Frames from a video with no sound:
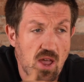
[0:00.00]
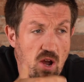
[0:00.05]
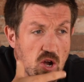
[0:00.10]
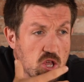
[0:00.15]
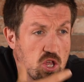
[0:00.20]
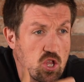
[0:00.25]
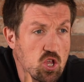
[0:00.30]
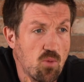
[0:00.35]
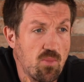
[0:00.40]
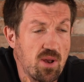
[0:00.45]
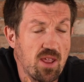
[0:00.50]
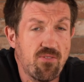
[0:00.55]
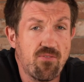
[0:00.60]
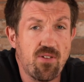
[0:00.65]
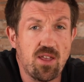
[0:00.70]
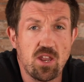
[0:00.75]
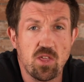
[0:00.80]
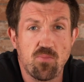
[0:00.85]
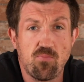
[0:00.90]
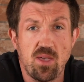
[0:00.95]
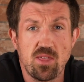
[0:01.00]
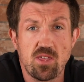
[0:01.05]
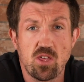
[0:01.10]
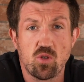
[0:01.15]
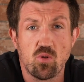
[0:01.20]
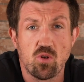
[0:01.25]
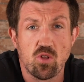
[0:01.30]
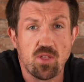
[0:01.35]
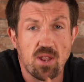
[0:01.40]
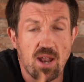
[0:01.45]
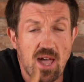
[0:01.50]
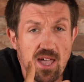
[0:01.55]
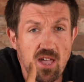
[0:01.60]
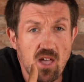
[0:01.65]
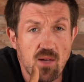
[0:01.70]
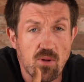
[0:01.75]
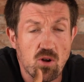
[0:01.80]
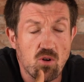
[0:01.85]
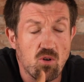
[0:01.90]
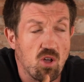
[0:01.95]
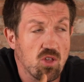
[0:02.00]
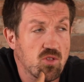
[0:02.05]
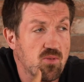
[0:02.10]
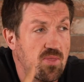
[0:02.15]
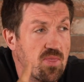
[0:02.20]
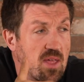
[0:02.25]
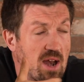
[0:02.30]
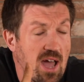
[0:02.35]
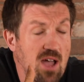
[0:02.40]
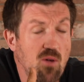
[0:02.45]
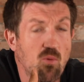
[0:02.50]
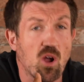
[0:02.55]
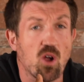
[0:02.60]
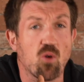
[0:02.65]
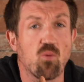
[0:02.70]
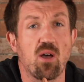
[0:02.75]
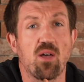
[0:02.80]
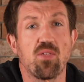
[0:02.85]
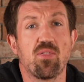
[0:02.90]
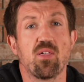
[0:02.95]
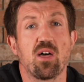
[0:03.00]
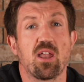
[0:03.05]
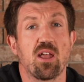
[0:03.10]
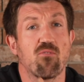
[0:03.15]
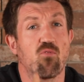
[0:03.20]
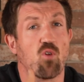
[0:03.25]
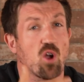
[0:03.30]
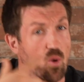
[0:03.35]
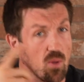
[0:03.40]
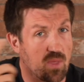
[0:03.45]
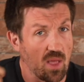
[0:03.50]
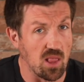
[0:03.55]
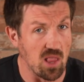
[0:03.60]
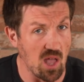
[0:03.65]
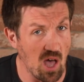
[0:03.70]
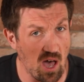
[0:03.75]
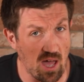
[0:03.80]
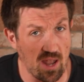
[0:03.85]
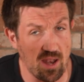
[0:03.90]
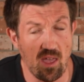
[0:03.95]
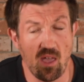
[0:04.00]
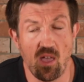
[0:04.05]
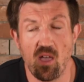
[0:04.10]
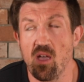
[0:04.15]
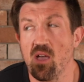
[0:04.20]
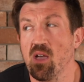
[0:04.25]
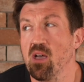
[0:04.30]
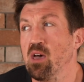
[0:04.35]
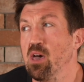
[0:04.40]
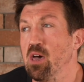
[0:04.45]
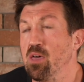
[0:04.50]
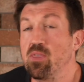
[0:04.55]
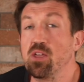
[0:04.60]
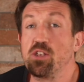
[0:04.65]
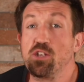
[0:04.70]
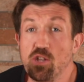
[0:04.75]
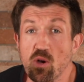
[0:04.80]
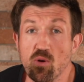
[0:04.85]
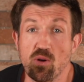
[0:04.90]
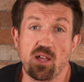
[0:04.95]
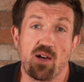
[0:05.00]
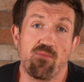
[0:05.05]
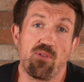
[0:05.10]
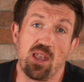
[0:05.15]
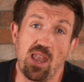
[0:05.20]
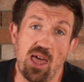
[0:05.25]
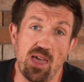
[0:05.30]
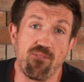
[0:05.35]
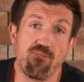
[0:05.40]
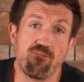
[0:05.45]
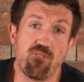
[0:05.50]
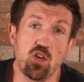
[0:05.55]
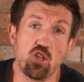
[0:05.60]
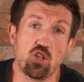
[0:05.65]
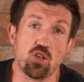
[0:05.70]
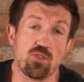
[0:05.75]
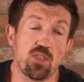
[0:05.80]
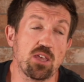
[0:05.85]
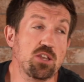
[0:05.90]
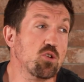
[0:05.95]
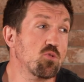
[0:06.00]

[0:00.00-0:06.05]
there are so many fitness business owners that I come across with, that I work with, and I've worked with a lot, that don't have a life vision.